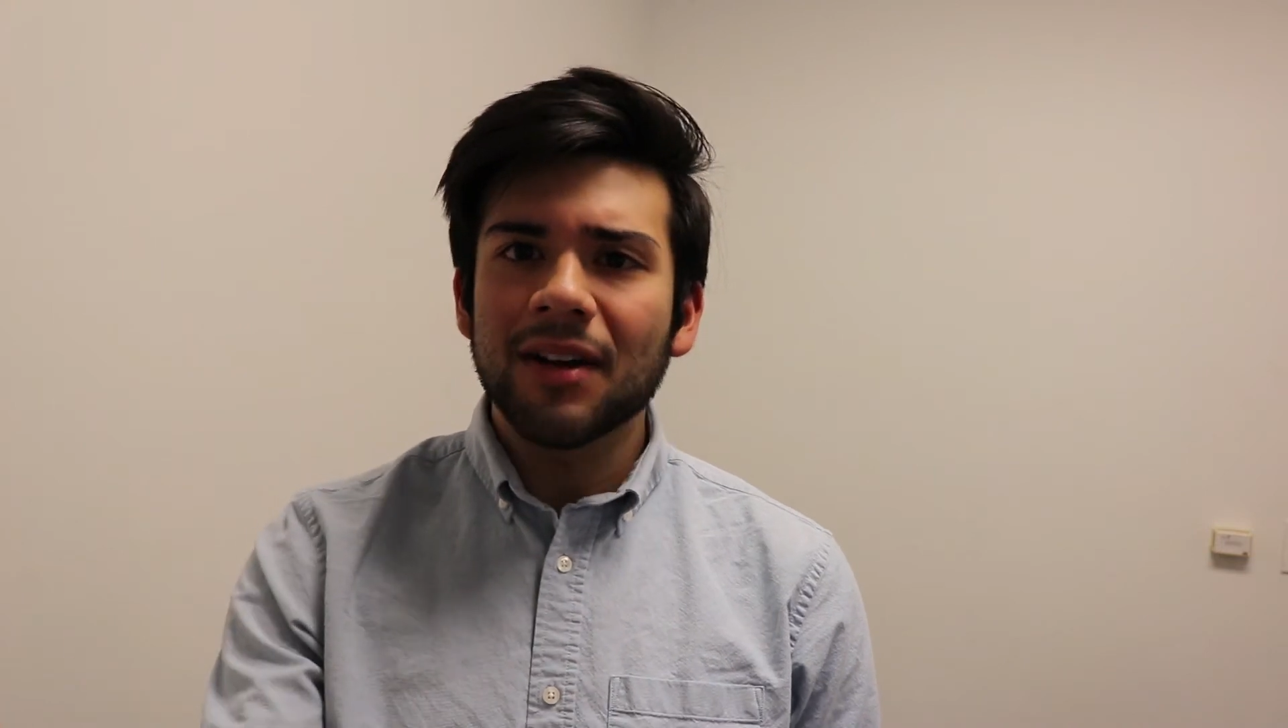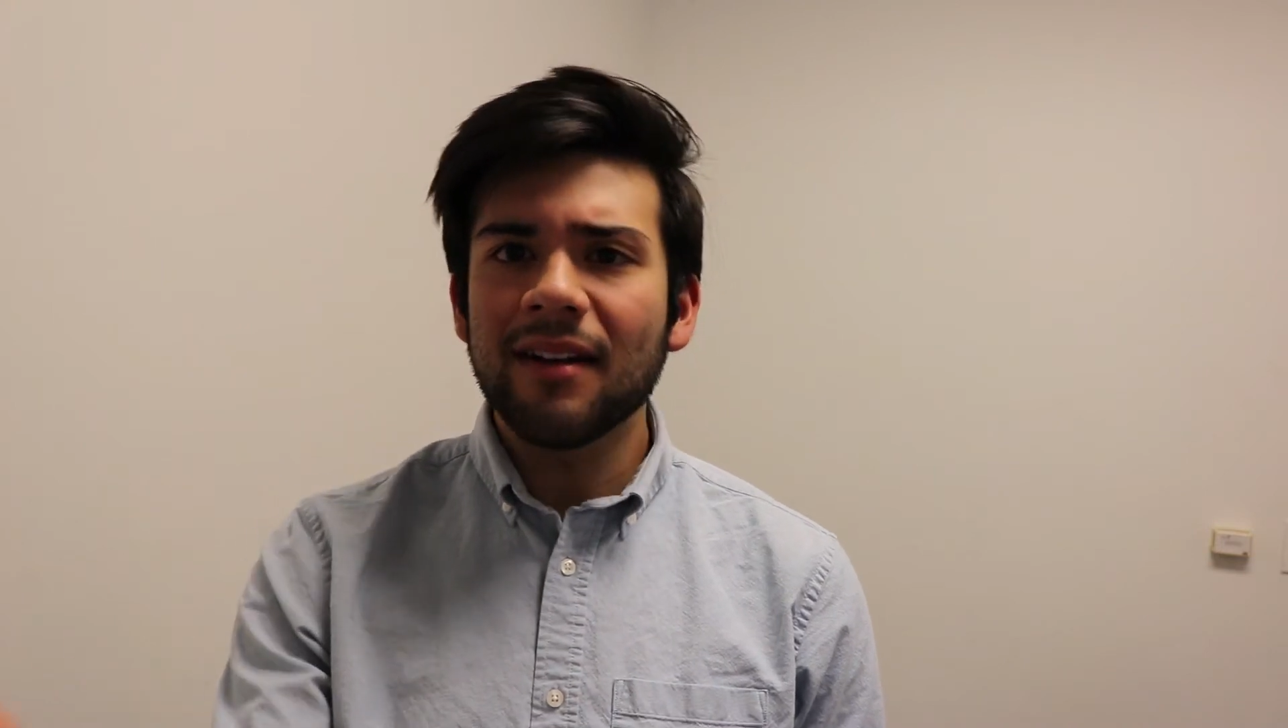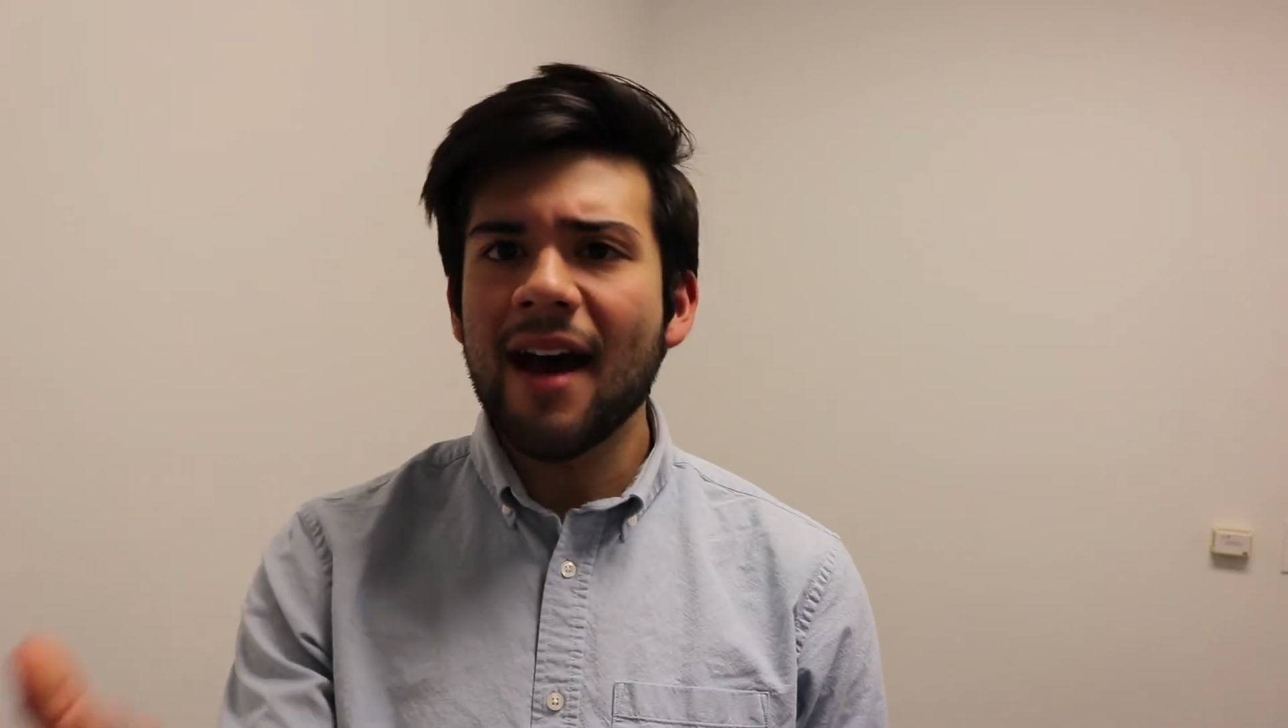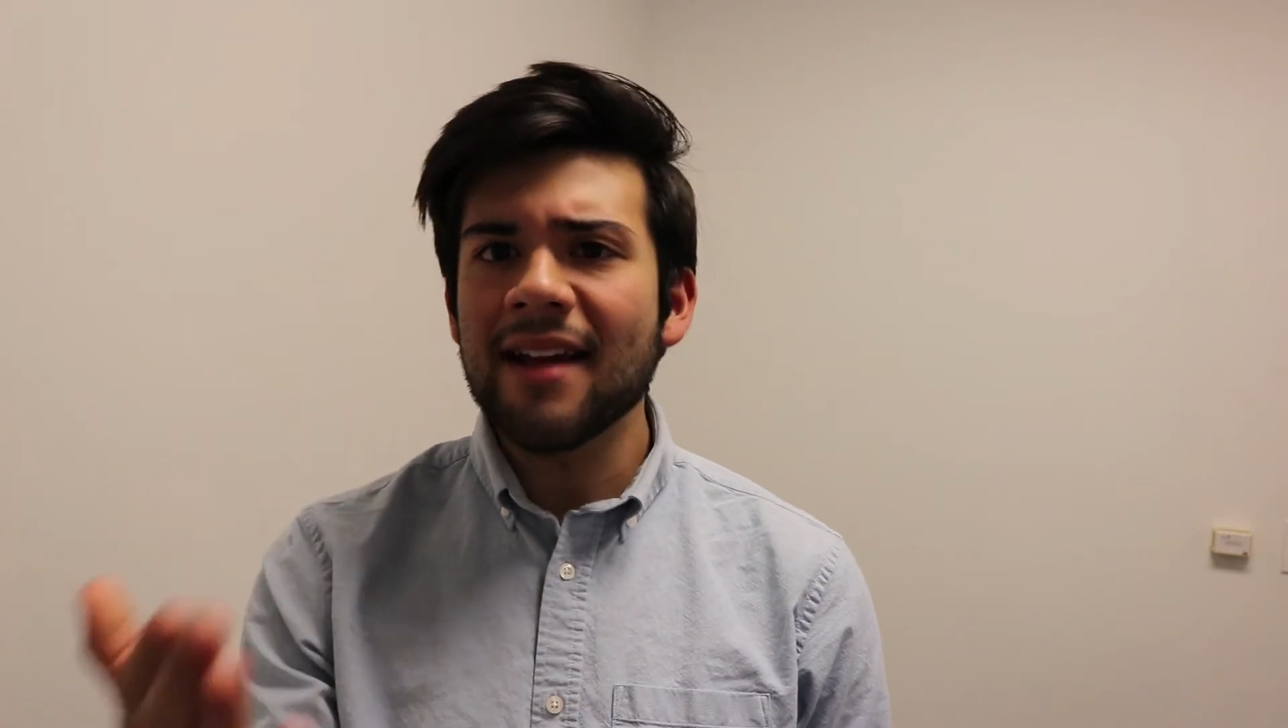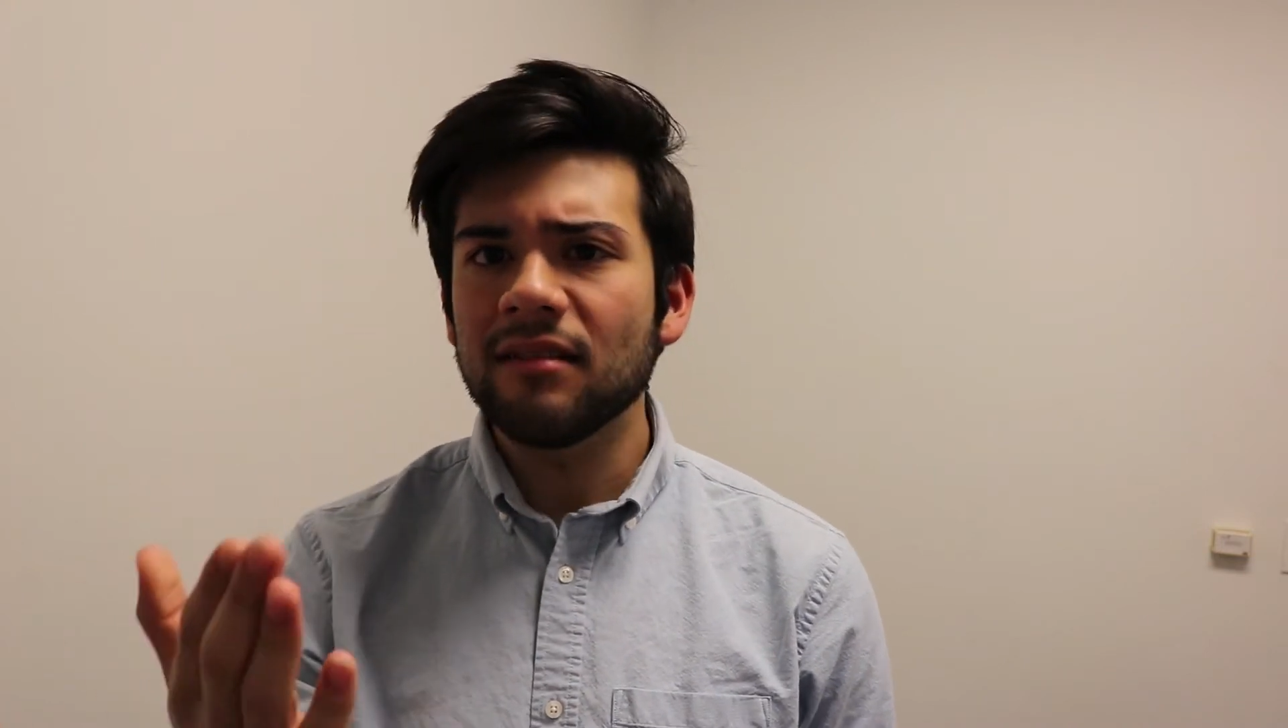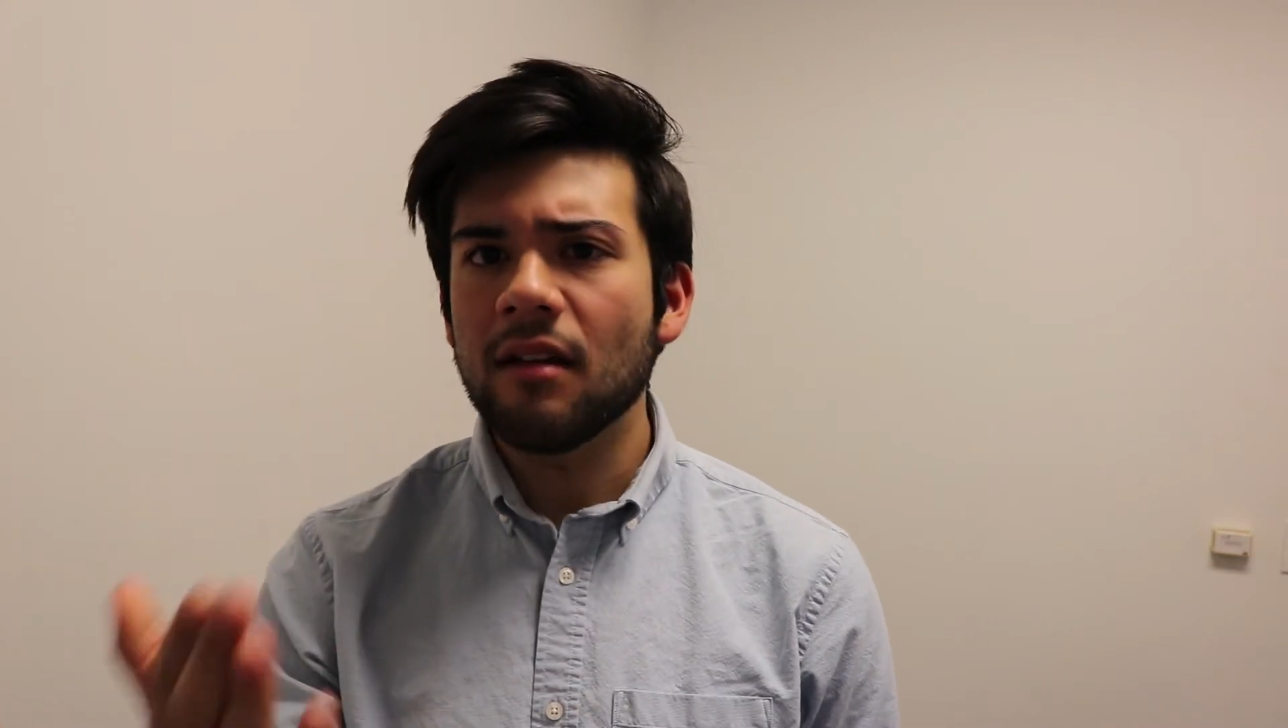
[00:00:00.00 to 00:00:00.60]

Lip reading: could I